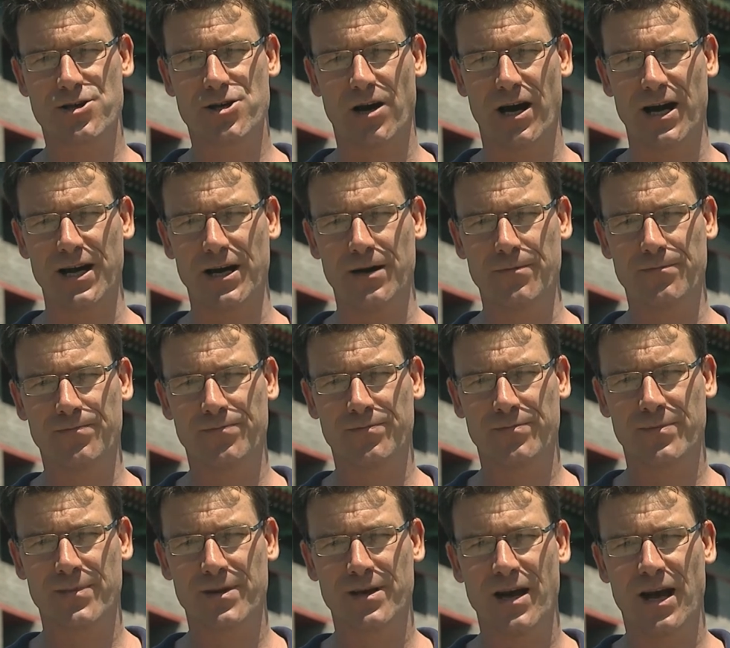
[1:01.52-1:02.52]
China.
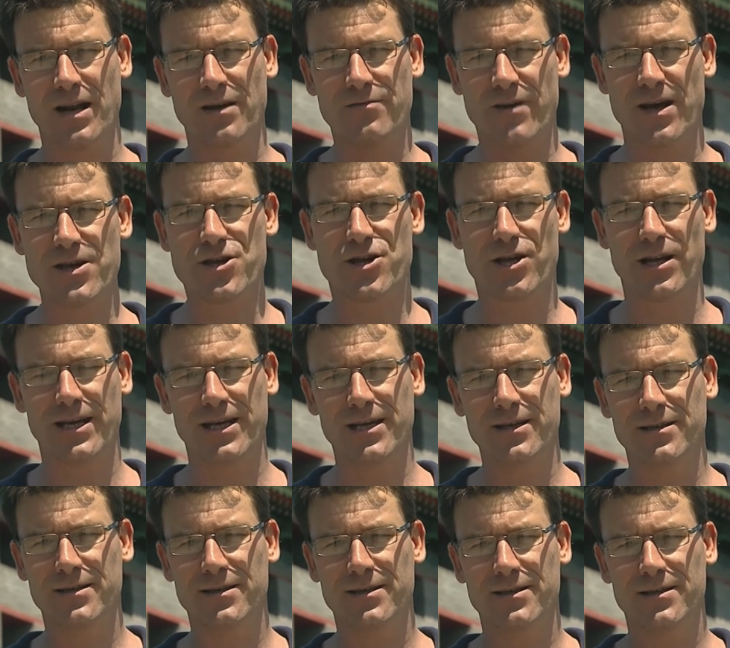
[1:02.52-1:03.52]
And eventually,
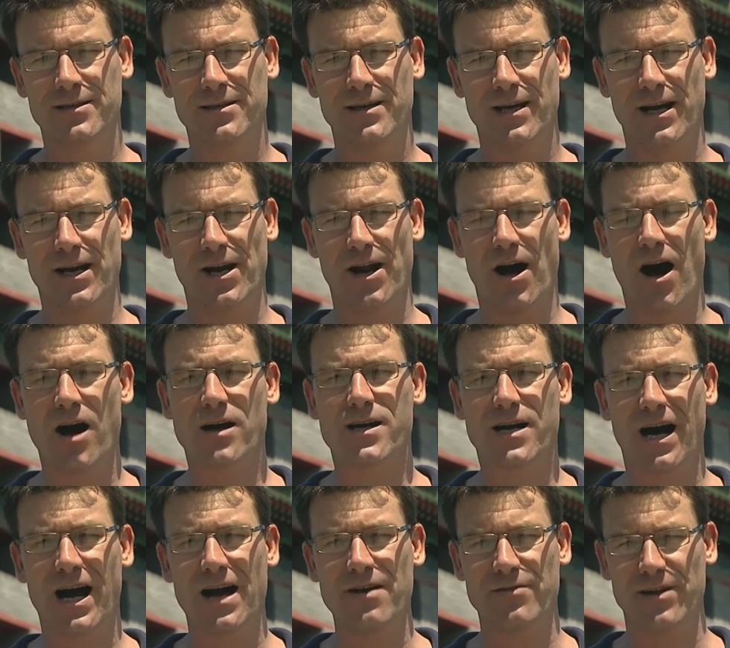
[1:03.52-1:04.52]
in an
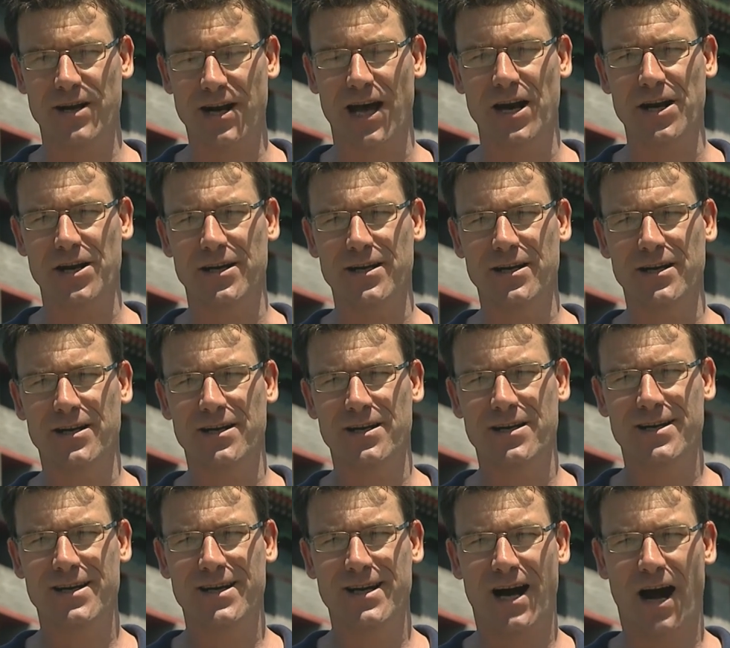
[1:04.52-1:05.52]
archive in London,
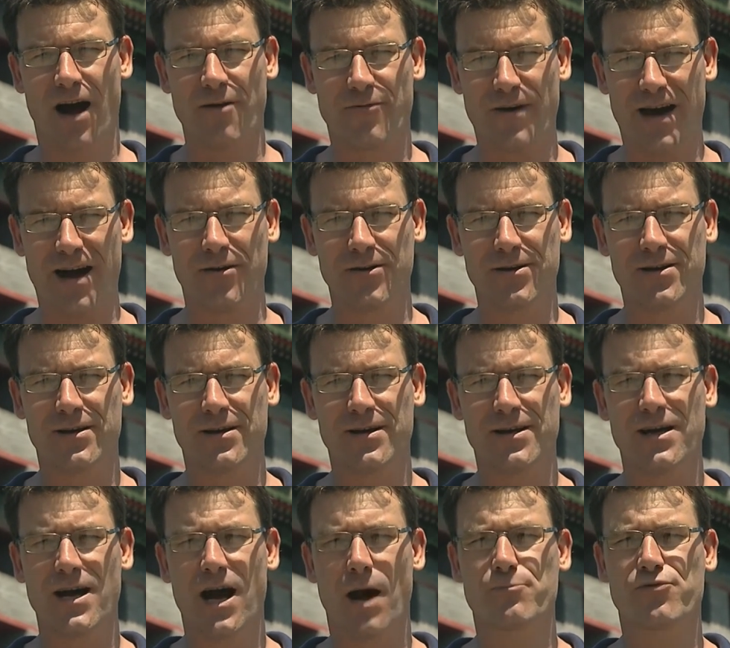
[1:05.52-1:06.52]
I found
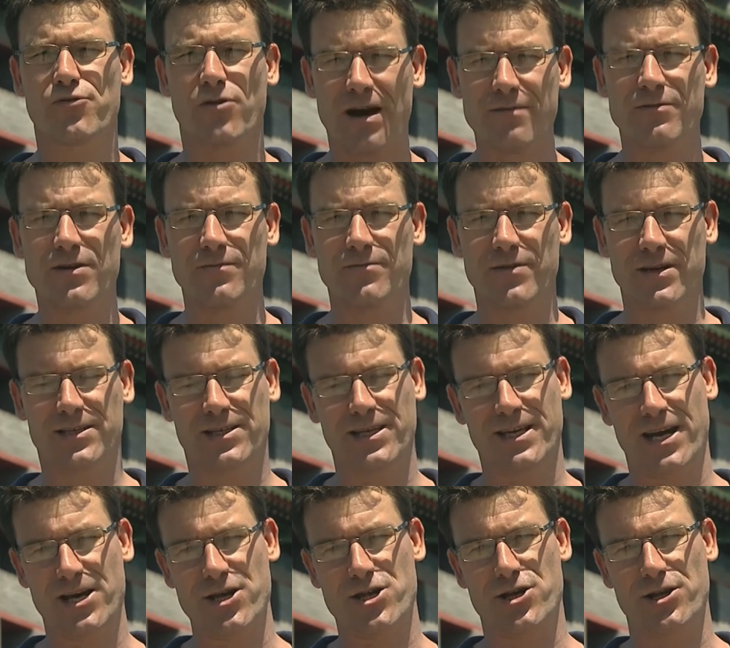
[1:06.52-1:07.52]
a private
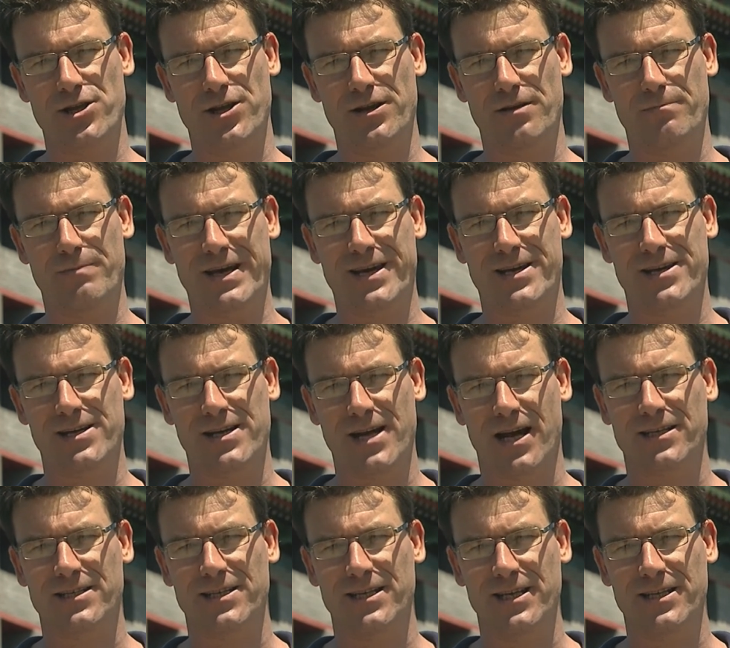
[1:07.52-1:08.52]
investigation that had been
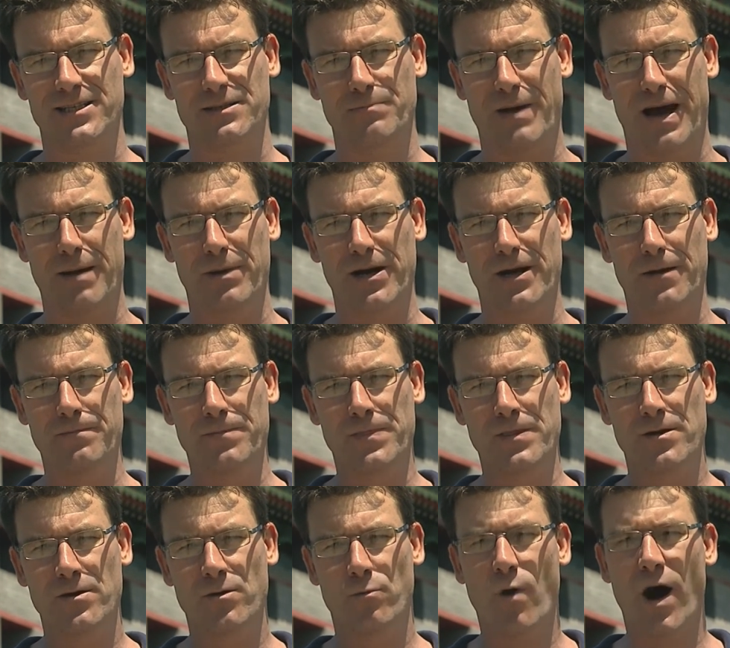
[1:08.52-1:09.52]
conducted into Pamela.
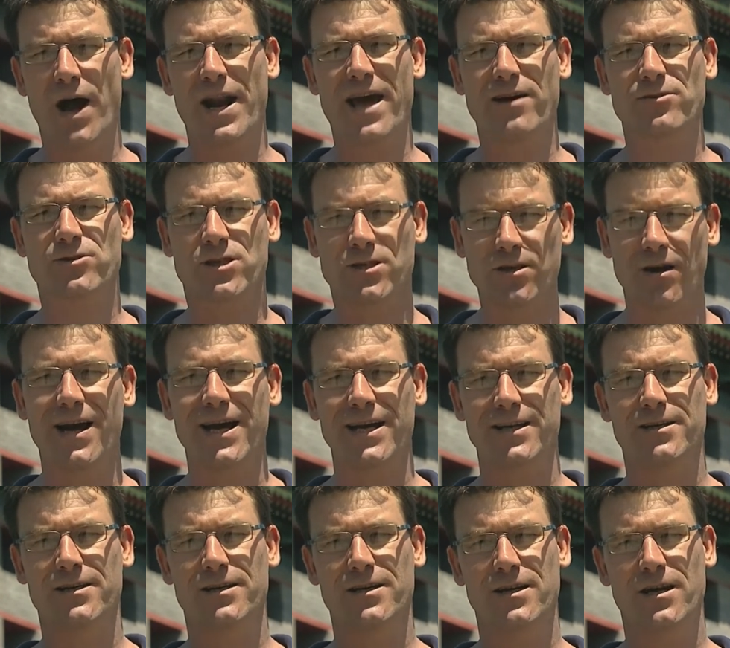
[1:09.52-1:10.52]
One
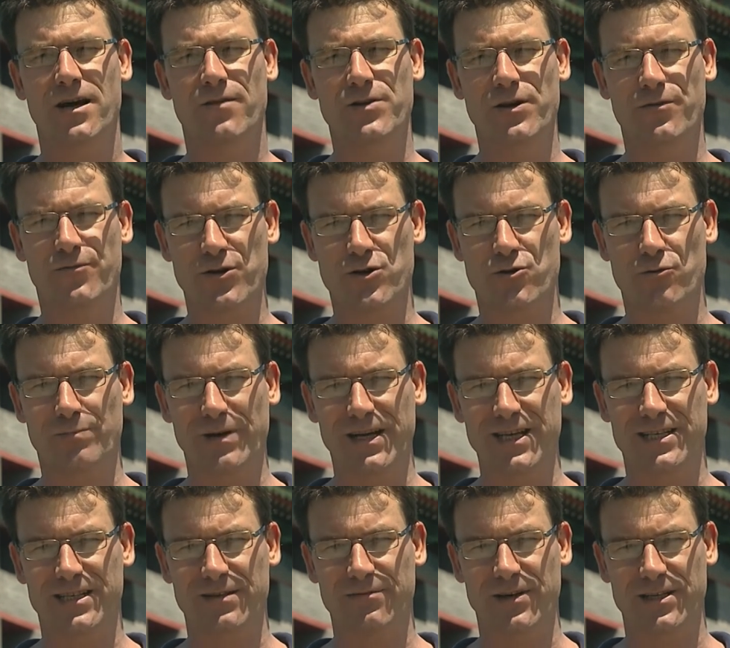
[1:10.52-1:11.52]
outside of the official
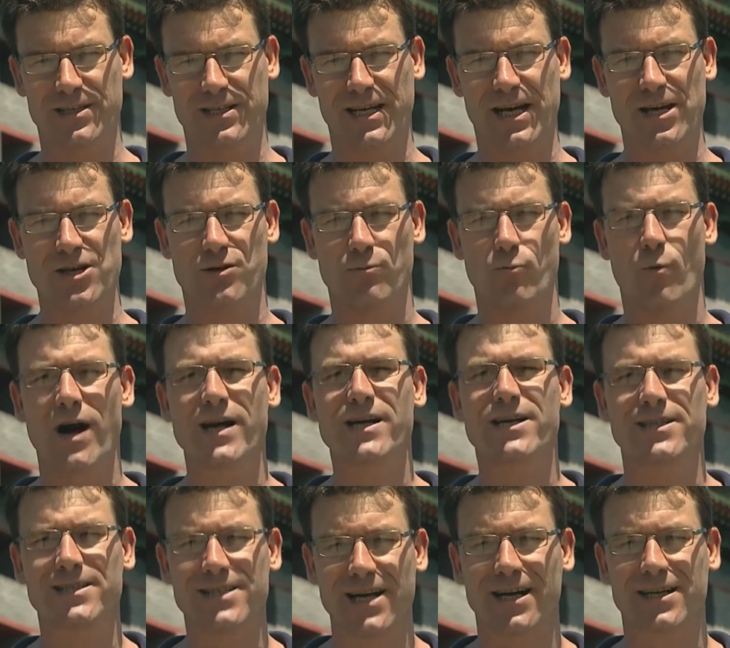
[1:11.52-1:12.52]
police investigation, one
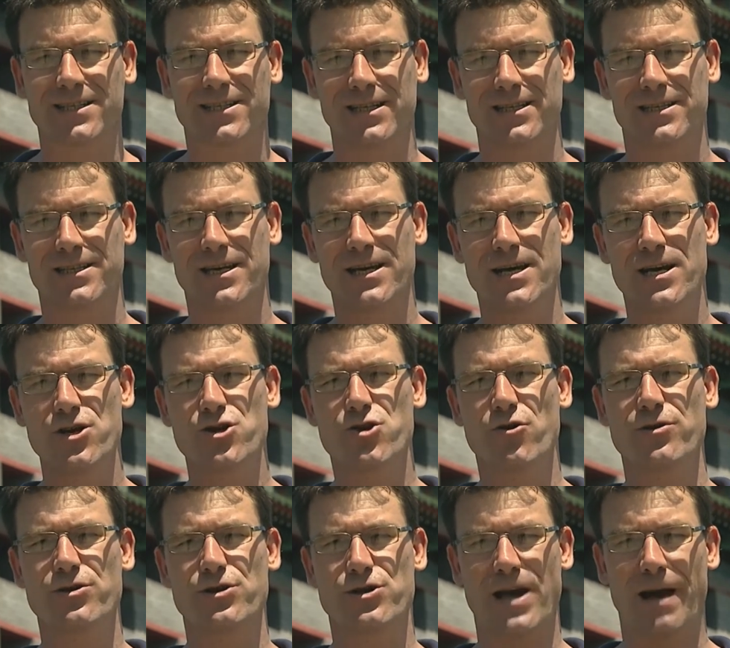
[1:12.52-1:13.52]
conducted
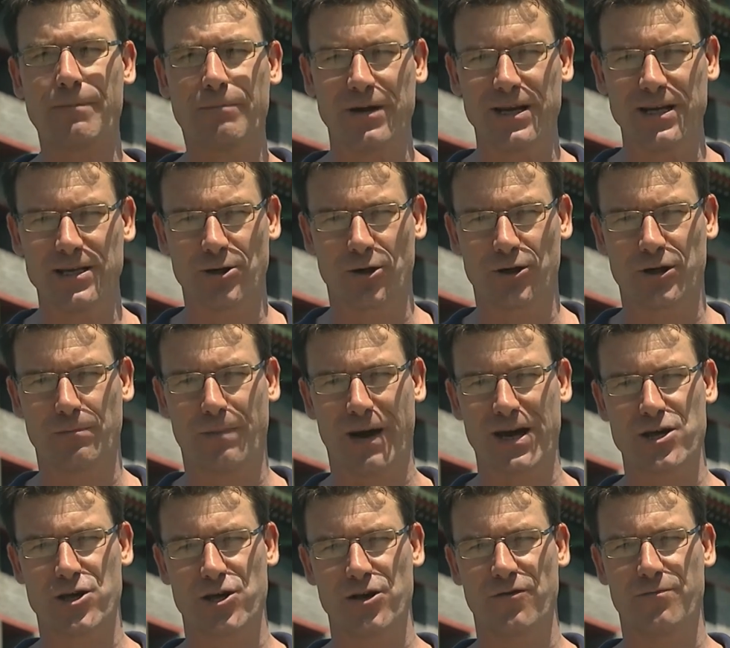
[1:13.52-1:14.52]
during the Japanese
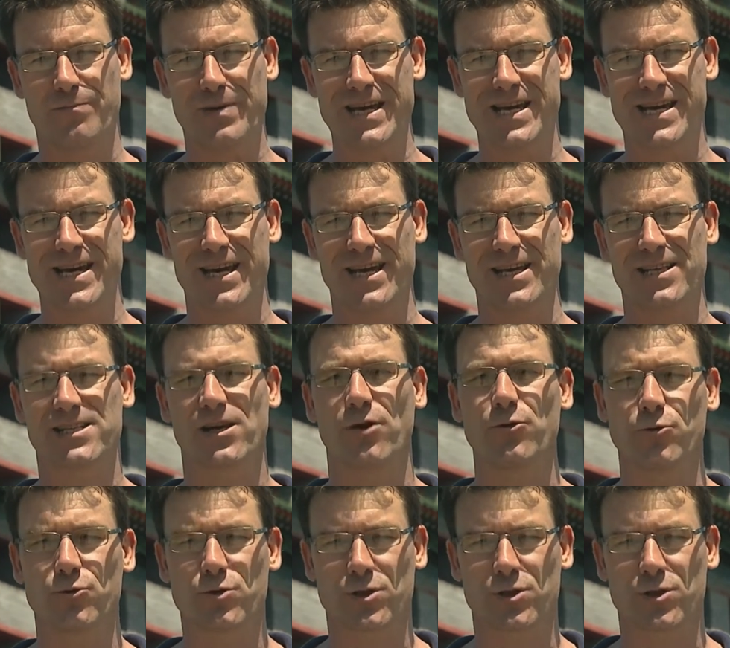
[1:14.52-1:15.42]
occupation of Peking in total